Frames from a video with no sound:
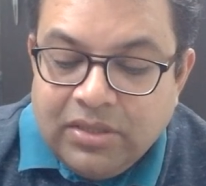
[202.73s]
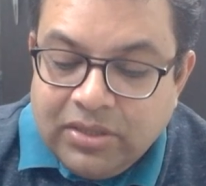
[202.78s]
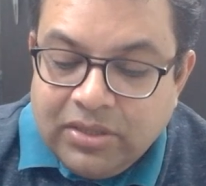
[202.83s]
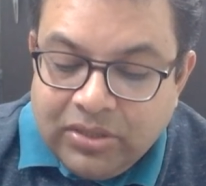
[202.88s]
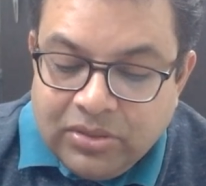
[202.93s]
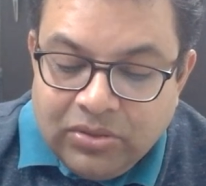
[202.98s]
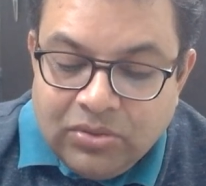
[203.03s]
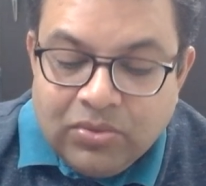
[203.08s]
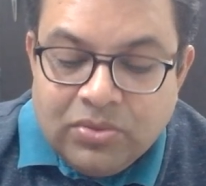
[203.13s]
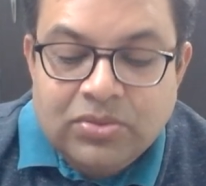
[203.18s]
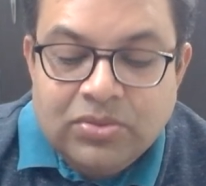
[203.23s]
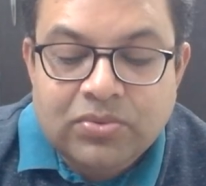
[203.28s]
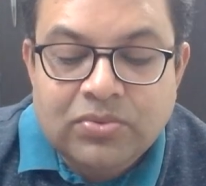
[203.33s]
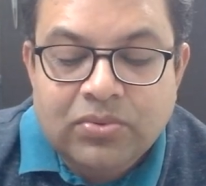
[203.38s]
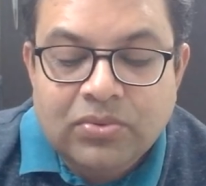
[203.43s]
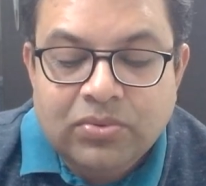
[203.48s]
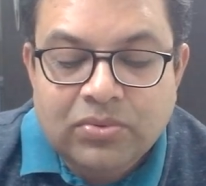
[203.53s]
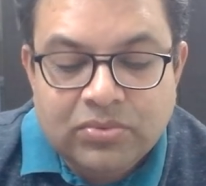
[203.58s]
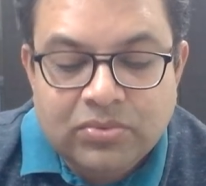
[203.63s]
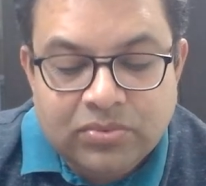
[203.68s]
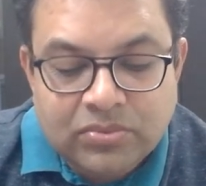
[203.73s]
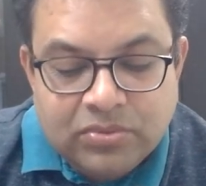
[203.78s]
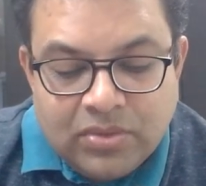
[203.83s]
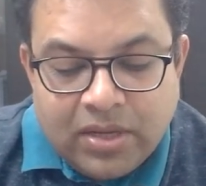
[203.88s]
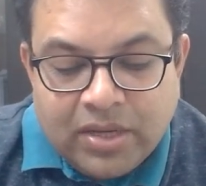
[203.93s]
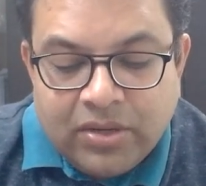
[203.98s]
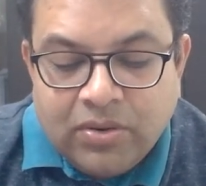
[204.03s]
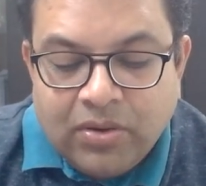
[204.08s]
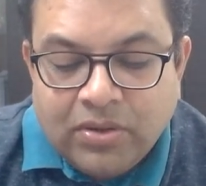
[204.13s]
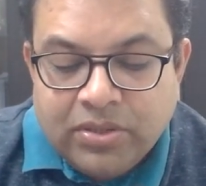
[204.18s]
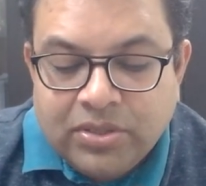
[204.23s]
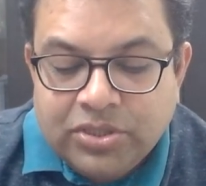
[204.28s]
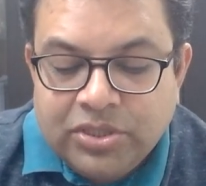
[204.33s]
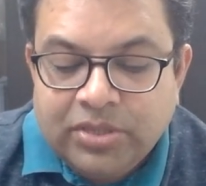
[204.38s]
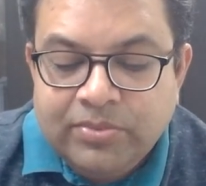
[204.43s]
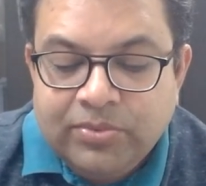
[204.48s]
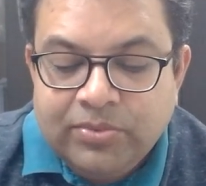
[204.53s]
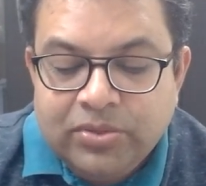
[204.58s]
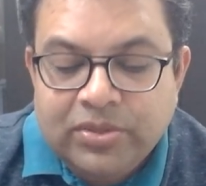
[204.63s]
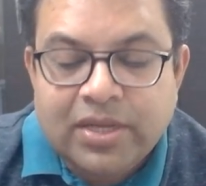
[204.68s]
in those who are not
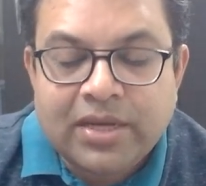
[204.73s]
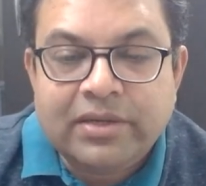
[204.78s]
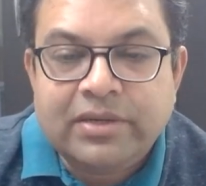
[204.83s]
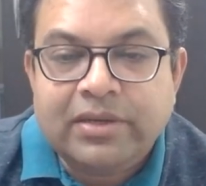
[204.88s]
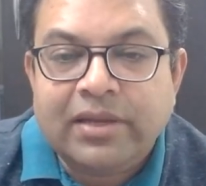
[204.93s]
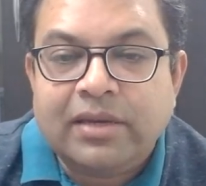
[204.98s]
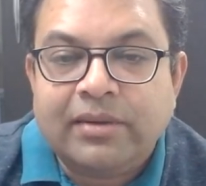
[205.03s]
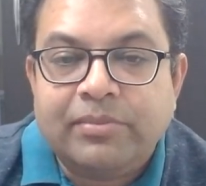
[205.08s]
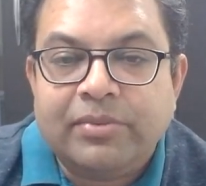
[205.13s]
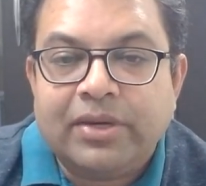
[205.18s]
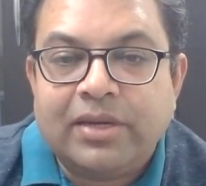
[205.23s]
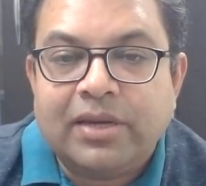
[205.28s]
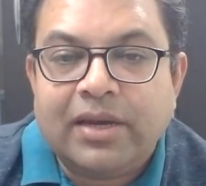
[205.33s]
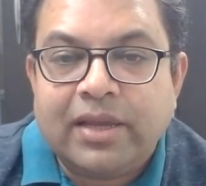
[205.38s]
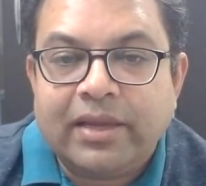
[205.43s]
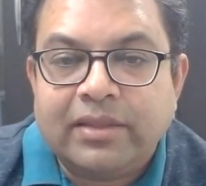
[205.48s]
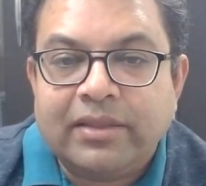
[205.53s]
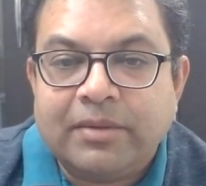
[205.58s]
ashamed to tell a deliberate lie.